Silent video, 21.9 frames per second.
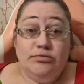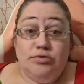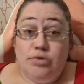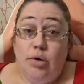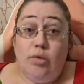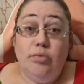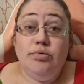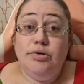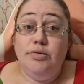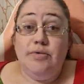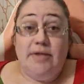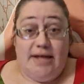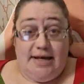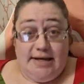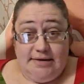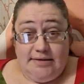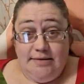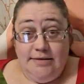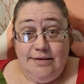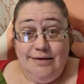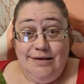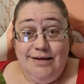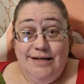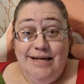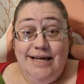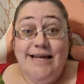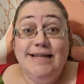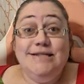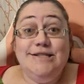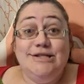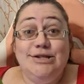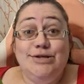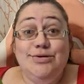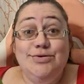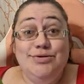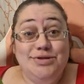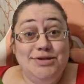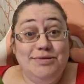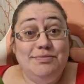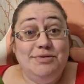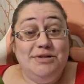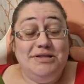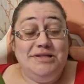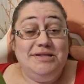Don't do that. It's
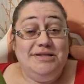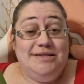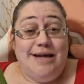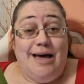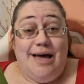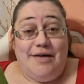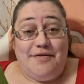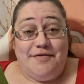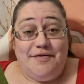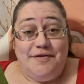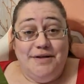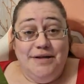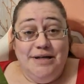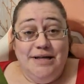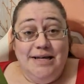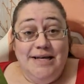usable stuff.